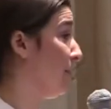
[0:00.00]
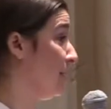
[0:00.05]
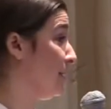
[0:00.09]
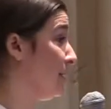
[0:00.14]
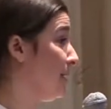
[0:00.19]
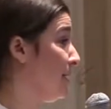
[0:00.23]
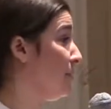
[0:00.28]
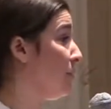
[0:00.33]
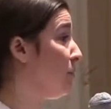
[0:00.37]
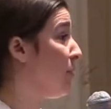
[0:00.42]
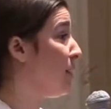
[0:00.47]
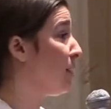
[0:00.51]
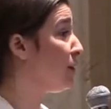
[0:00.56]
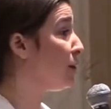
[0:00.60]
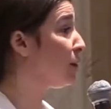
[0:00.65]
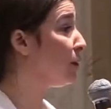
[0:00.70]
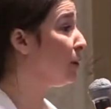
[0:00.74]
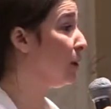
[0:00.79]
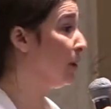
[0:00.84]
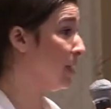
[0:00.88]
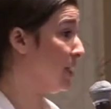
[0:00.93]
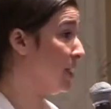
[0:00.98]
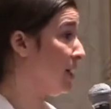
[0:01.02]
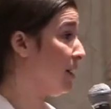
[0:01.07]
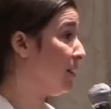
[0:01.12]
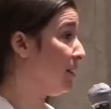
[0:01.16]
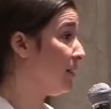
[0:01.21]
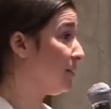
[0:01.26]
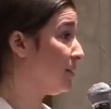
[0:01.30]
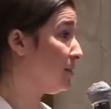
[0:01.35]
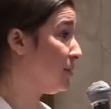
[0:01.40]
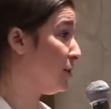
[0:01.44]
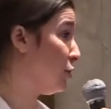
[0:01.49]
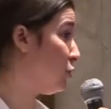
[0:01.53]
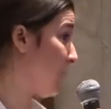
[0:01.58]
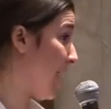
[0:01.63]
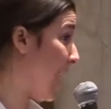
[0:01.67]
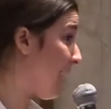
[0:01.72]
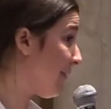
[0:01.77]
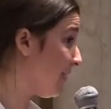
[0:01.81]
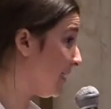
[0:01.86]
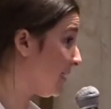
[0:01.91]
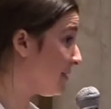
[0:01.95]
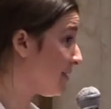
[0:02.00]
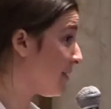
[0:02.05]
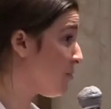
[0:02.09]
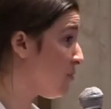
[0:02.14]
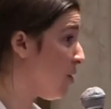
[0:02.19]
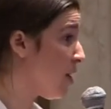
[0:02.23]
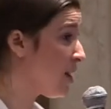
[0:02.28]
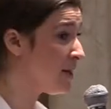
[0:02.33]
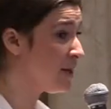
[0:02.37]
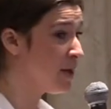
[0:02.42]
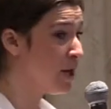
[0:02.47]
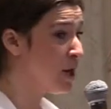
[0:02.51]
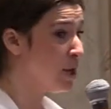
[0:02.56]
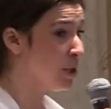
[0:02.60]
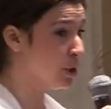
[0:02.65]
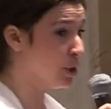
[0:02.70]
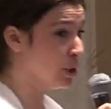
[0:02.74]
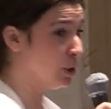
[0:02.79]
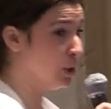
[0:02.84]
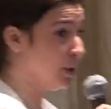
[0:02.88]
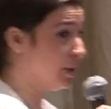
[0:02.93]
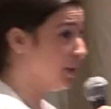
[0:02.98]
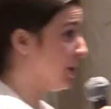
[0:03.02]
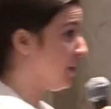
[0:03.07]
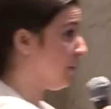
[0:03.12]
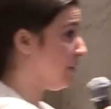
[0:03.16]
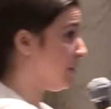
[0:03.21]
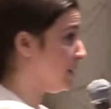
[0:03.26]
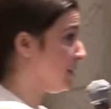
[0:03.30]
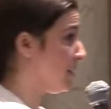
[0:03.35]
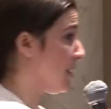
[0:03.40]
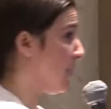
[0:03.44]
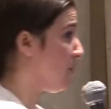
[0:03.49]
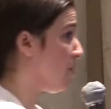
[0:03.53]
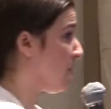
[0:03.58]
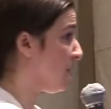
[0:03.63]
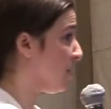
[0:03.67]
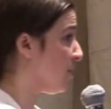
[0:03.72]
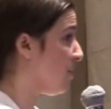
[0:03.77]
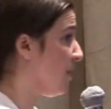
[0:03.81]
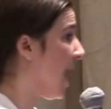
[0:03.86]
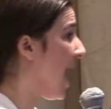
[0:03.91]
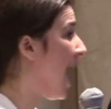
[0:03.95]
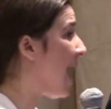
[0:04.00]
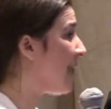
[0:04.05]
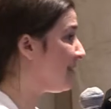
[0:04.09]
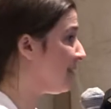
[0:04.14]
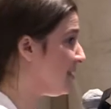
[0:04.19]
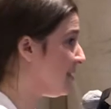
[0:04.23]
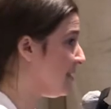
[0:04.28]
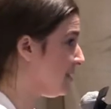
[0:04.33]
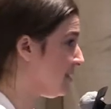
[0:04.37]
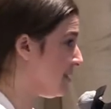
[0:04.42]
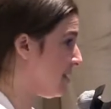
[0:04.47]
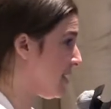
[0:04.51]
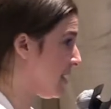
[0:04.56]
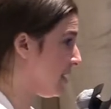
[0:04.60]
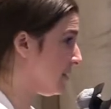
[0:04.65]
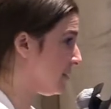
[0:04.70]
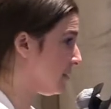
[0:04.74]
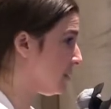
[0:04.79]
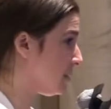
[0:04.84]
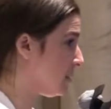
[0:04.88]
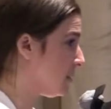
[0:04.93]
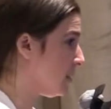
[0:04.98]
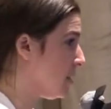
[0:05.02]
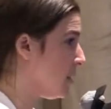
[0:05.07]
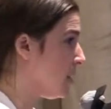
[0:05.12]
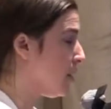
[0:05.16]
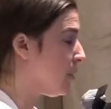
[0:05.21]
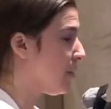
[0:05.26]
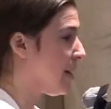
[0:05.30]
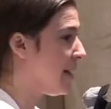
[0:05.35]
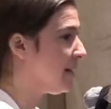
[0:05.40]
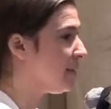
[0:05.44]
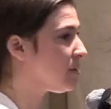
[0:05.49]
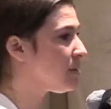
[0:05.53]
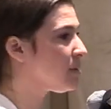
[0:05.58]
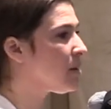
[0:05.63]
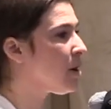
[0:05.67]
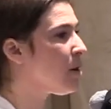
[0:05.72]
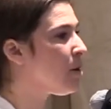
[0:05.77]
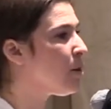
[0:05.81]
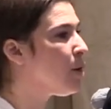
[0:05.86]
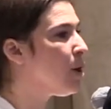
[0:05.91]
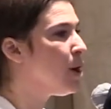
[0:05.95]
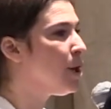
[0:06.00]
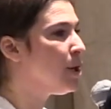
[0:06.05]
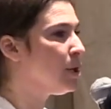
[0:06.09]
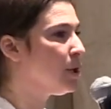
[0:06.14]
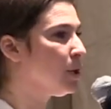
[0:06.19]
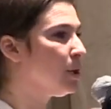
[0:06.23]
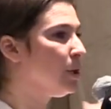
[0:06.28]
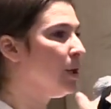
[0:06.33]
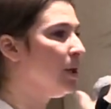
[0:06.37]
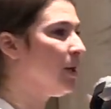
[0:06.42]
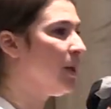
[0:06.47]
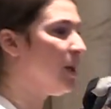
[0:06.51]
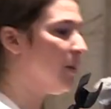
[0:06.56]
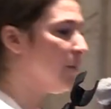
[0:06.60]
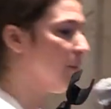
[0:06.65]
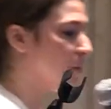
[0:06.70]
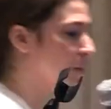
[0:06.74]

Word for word: for when you're looking to traffic someone, you're looking for someone who has these things, right? So you're looking